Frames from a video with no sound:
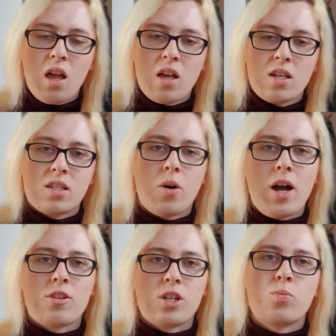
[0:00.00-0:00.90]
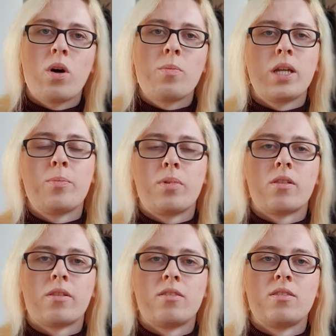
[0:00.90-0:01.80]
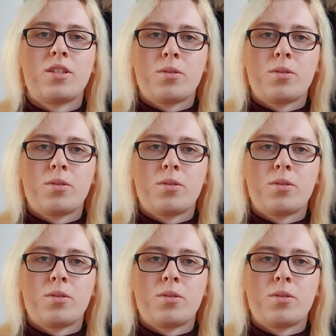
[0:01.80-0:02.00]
So I just want people to